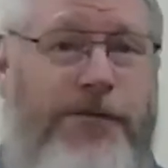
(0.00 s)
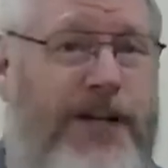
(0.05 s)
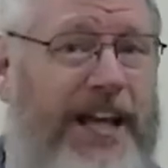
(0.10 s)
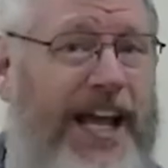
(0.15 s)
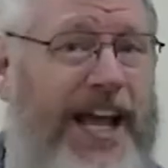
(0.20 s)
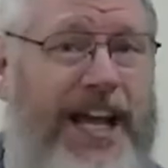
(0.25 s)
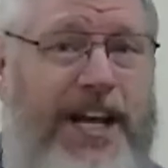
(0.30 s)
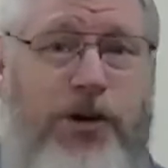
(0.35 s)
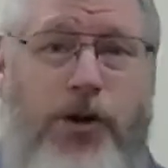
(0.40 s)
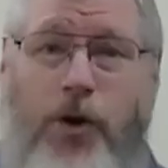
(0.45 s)
have
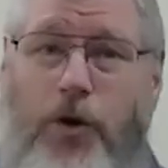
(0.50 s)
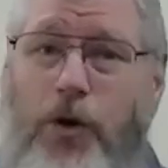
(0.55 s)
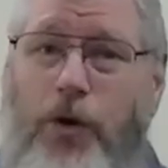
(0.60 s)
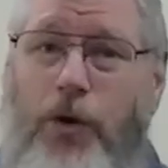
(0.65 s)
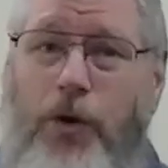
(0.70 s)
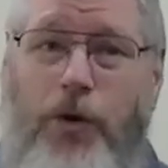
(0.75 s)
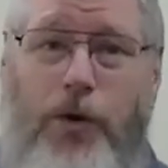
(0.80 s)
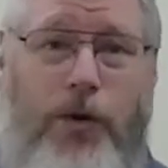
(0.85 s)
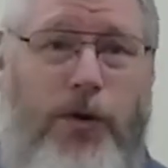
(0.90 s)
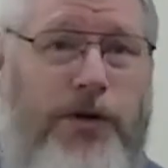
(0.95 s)
laid
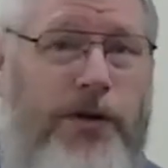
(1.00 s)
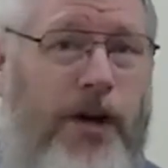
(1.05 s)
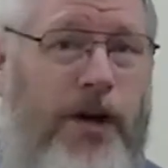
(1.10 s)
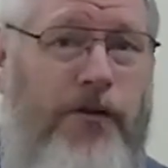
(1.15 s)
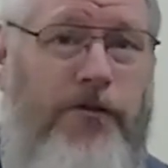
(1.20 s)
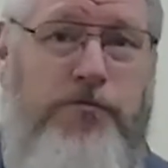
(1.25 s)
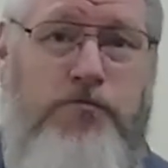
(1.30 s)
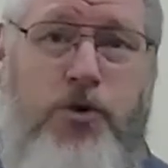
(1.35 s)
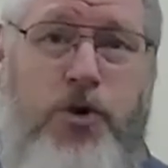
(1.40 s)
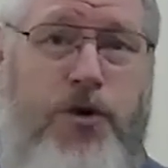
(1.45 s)
hold
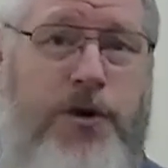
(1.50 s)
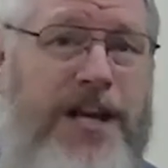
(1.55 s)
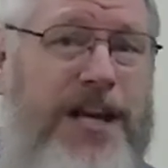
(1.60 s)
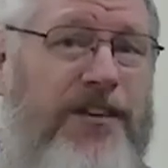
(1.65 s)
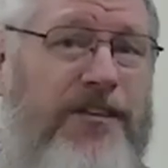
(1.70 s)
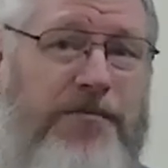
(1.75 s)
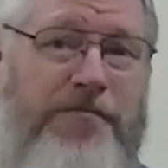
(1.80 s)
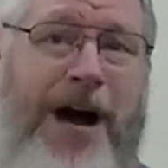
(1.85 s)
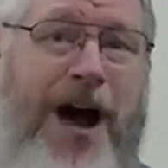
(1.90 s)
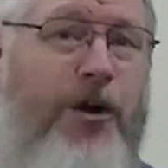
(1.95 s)
of
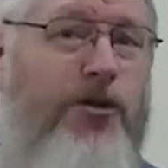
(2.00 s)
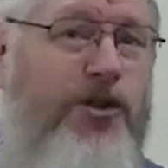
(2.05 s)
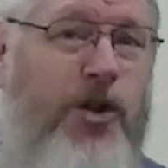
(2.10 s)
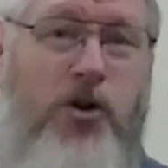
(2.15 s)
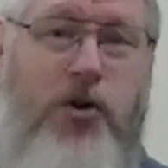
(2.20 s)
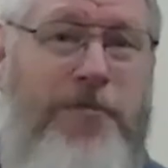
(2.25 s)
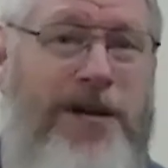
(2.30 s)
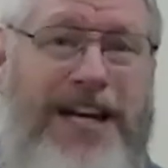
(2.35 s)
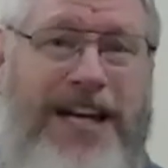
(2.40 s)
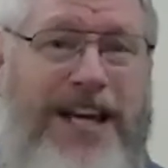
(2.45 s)
Moody's Mount
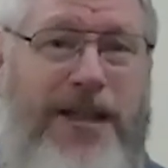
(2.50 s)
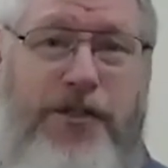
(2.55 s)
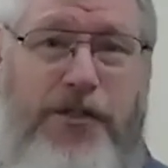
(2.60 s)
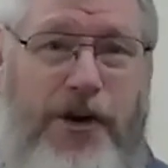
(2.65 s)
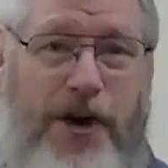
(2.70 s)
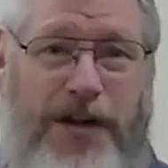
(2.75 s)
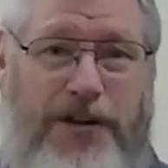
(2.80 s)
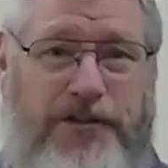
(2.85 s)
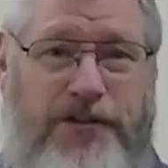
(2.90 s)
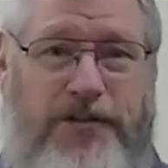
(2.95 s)
Hermon
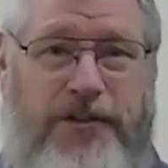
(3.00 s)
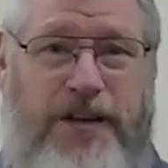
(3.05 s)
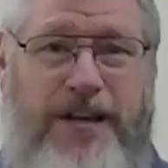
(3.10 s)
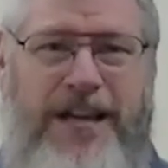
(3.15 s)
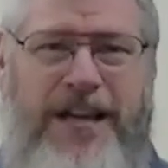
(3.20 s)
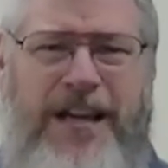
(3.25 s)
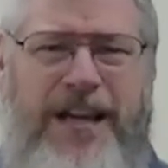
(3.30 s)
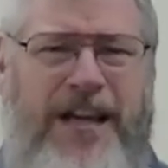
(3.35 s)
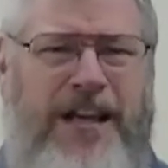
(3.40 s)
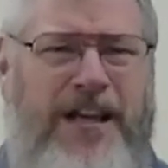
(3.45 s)
ethos,
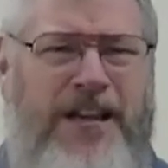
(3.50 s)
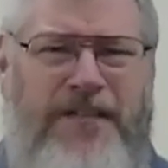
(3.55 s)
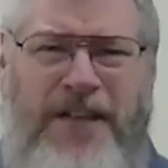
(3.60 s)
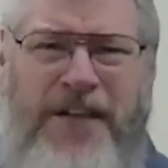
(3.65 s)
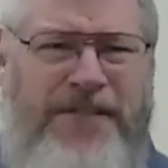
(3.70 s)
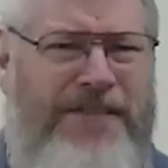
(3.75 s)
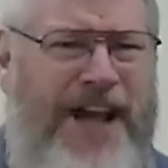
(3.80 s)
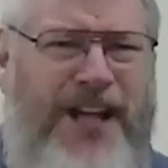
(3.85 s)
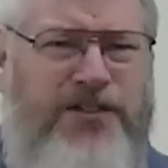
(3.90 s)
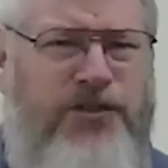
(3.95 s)

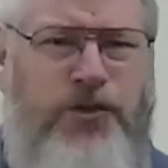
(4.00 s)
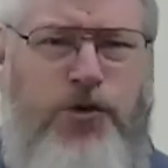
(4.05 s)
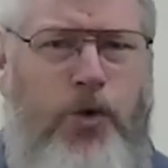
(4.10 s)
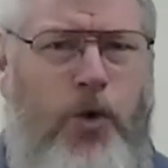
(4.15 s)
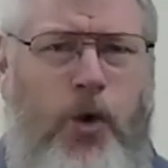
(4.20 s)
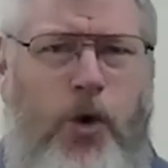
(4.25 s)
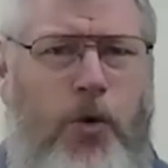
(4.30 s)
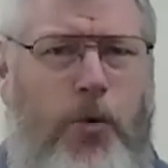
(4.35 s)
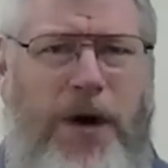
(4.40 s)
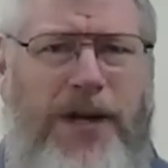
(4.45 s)
that
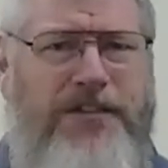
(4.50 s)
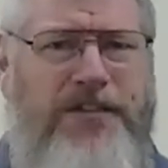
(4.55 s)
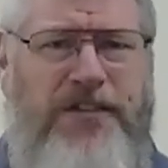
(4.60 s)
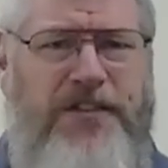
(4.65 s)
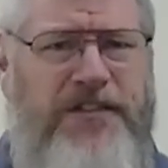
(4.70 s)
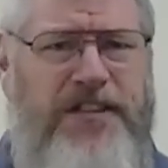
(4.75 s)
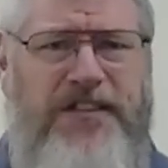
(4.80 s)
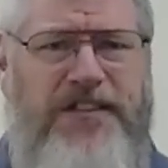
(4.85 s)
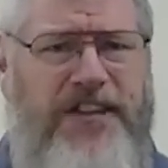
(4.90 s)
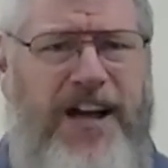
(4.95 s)
school
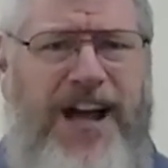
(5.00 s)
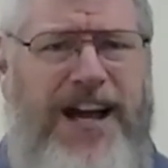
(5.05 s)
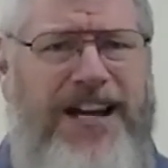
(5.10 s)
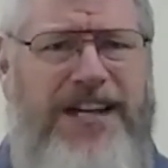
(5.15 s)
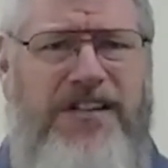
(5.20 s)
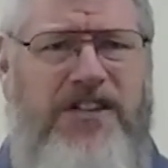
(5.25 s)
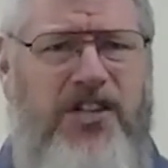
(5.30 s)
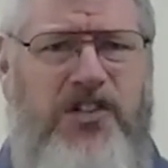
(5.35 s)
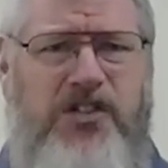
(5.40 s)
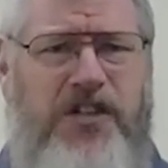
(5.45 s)
wasn't
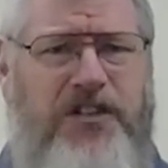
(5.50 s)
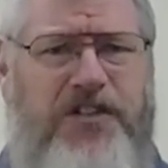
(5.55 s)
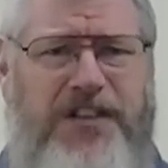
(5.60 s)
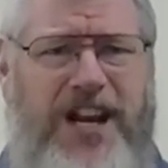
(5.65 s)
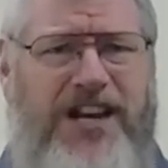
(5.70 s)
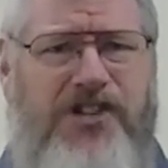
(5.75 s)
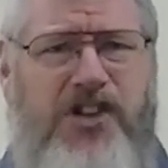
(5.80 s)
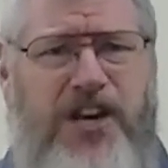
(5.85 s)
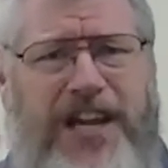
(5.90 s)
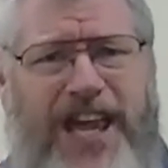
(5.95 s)
designed to just
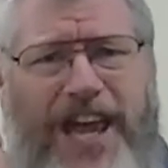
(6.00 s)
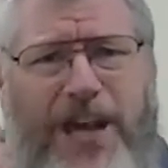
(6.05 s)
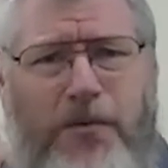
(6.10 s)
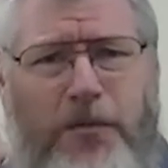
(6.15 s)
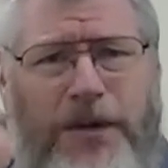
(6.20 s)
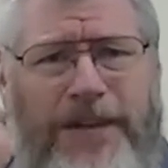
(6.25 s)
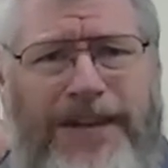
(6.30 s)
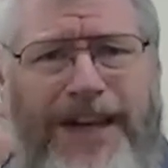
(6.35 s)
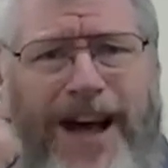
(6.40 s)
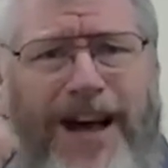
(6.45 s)
educate
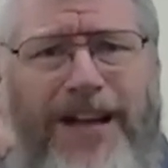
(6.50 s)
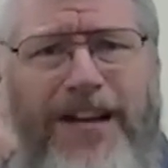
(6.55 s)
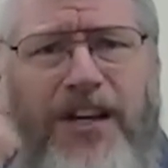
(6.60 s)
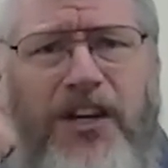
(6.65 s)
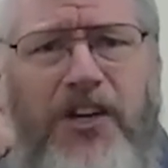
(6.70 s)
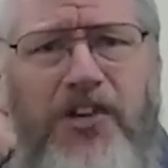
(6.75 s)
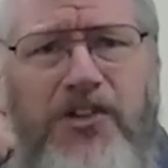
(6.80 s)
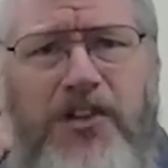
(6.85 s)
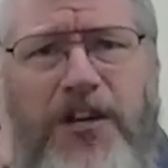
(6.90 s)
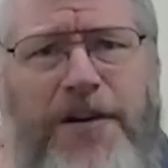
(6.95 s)
with
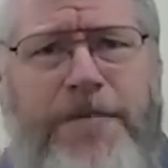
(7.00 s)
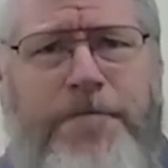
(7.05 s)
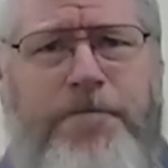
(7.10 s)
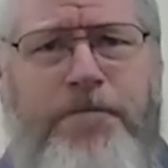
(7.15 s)
knowledge,